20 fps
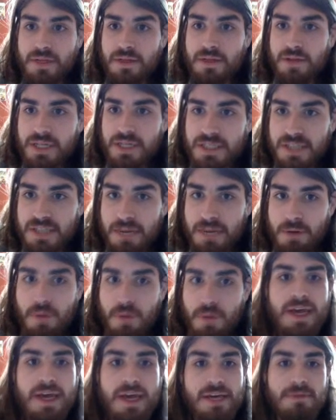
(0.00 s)
Well, that's a
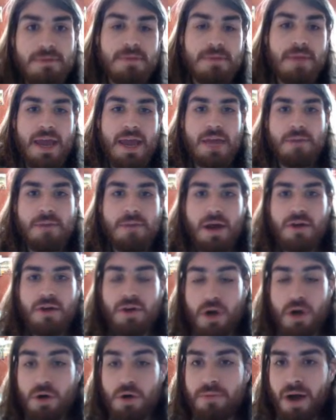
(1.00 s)
typo. Can be made by
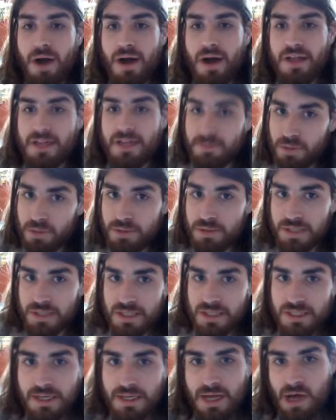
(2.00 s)
your own body, like
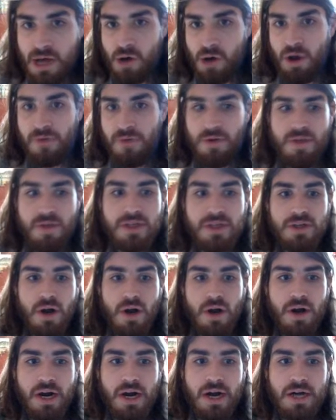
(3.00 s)
proteins. However,
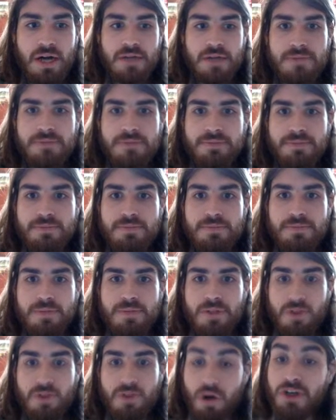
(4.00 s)

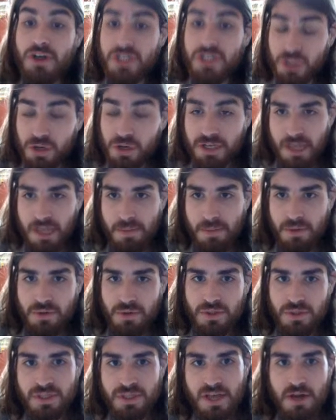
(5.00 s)
there are certain
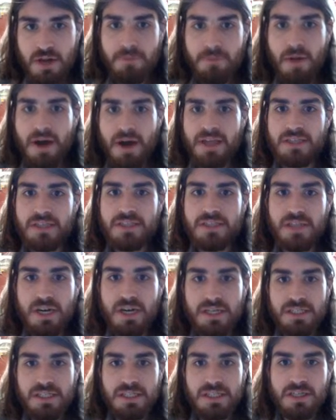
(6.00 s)
chemicals that your body
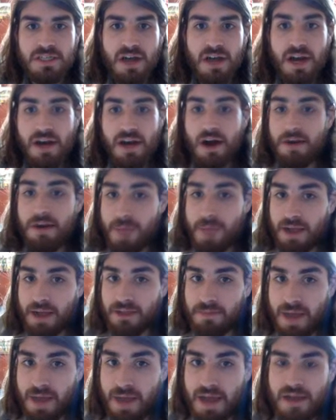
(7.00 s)
does not
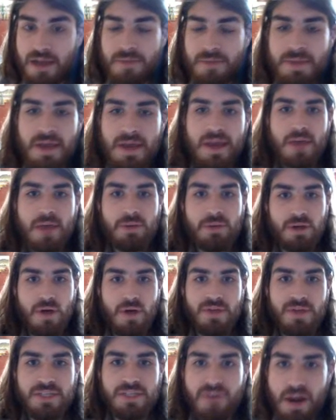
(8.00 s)
automatically make, and we
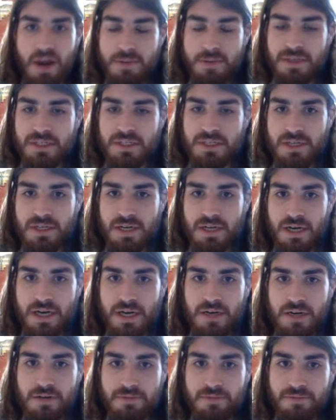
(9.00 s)
call these vitamins
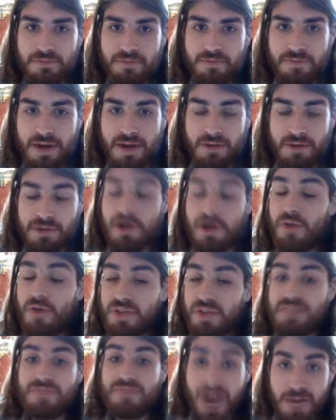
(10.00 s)

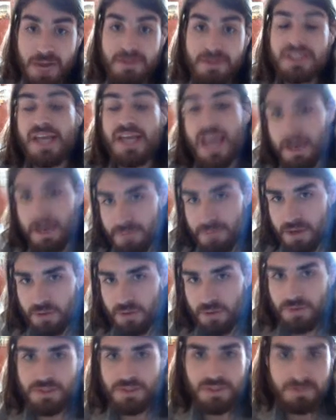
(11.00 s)
and
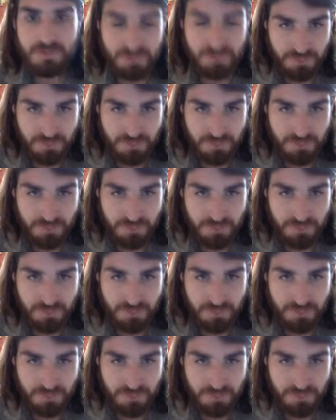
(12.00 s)
minerals.